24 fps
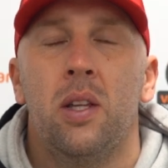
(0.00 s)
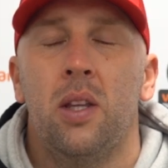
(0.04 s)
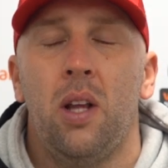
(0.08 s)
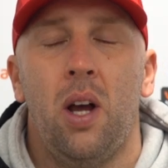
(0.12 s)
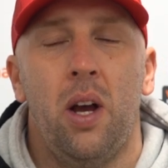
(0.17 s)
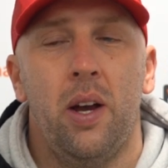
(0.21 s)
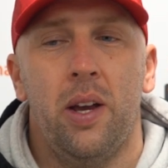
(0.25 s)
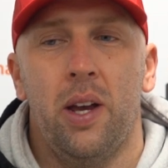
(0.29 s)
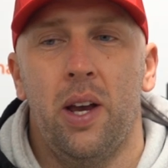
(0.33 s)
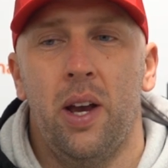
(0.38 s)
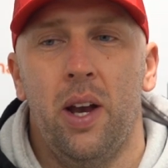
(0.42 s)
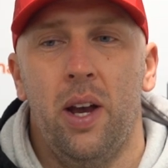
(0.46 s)

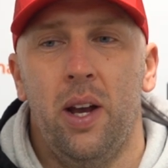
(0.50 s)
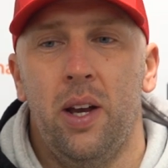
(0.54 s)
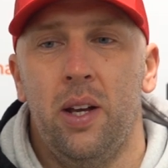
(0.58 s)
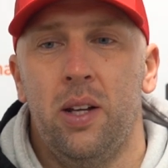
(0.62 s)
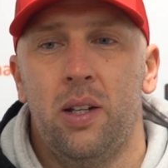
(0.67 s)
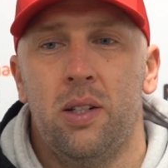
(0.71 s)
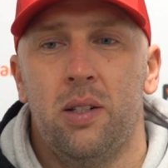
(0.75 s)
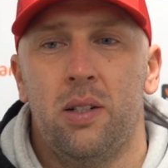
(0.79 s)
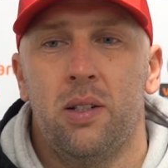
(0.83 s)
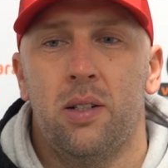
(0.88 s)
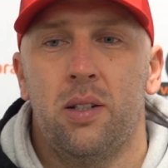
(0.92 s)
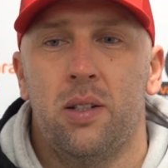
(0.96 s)
No, yeah,
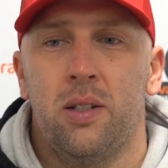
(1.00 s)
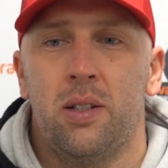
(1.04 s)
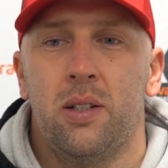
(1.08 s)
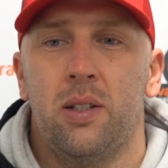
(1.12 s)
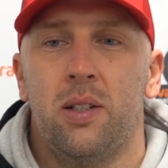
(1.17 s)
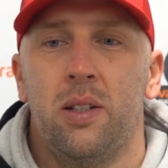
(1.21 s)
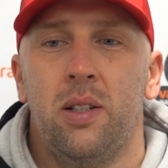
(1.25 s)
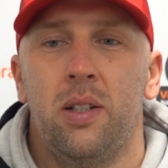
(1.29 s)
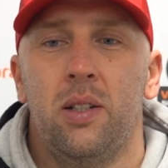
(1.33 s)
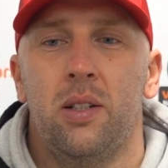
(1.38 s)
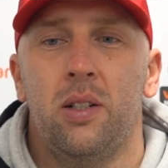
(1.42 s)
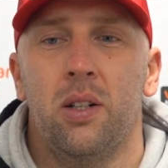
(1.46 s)

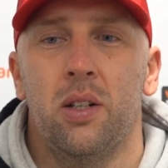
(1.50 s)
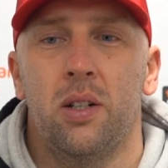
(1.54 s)
he's